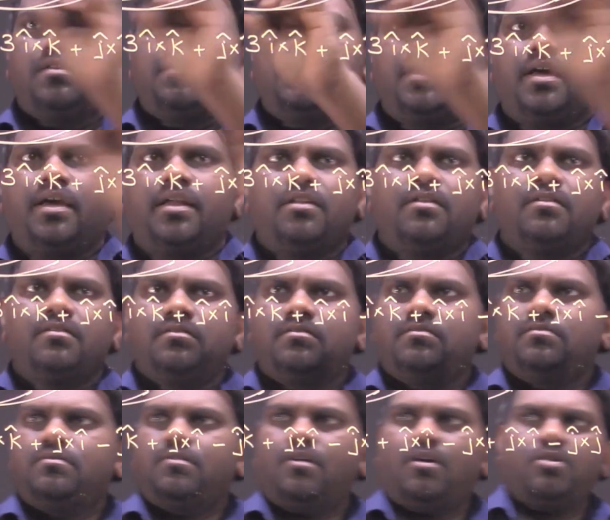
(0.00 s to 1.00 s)

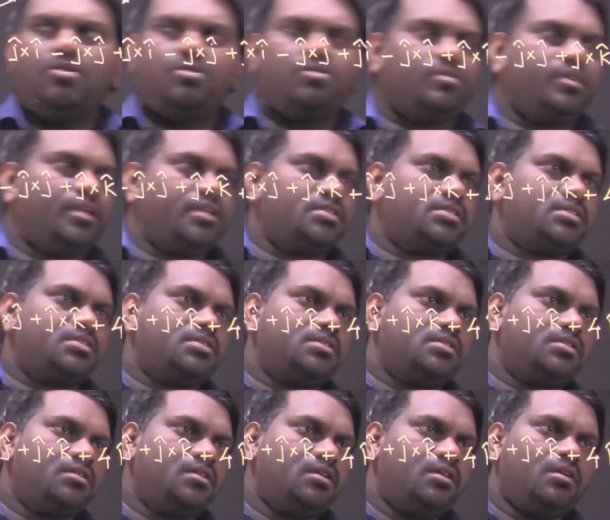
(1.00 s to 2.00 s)
Then on to
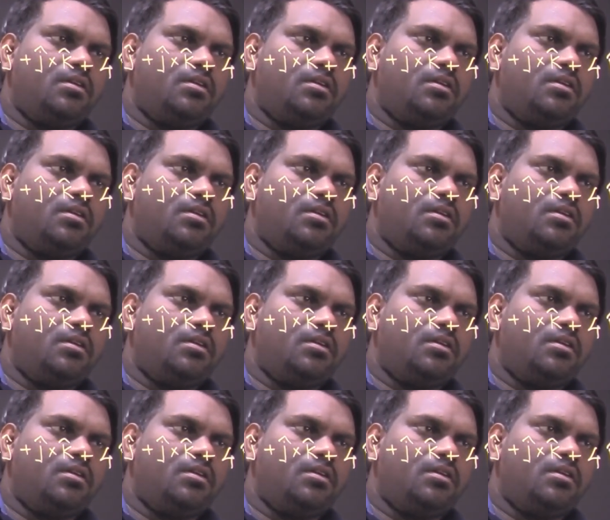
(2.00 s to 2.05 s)
this,